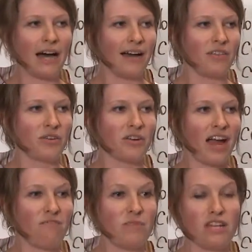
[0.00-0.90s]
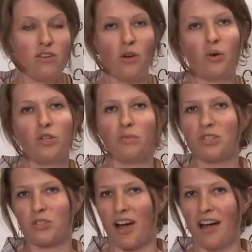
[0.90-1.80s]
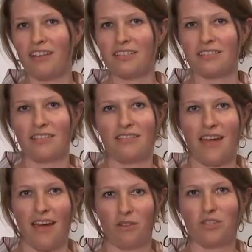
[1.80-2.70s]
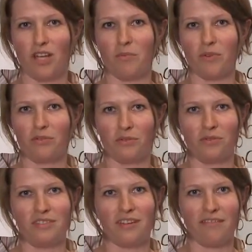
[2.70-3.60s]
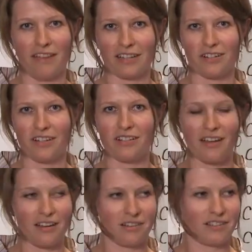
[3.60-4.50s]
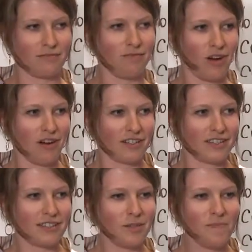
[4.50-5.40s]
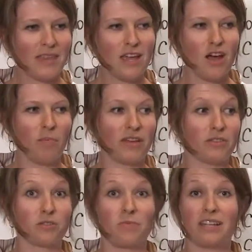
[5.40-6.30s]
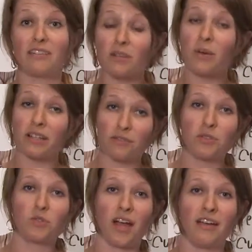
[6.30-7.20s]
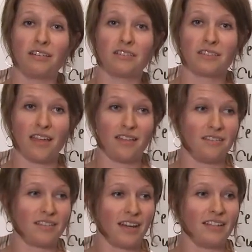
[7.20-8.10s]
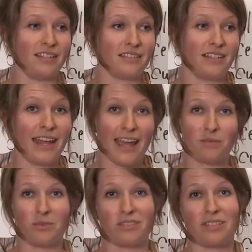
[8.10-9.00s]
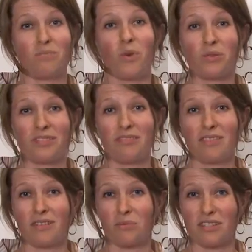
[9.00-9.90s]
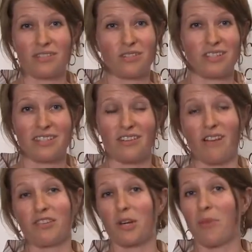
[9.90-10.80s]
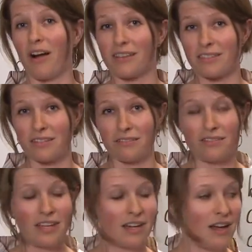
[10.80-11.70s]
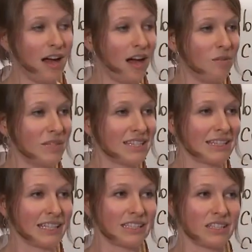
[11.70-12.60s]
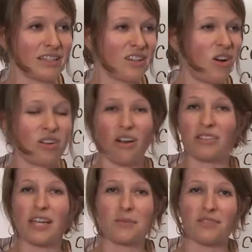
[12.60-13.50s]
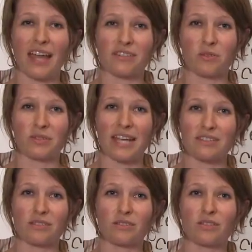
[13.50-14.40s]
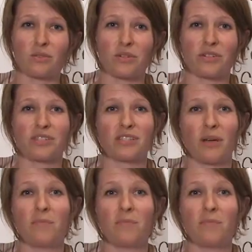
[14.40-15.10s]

There have been no human trials on how GMO foods affect our system, but there have been quite a few trials and studies in animals, and most of the research is not very positive. It's linked to like all types of gastrointestinal disorders.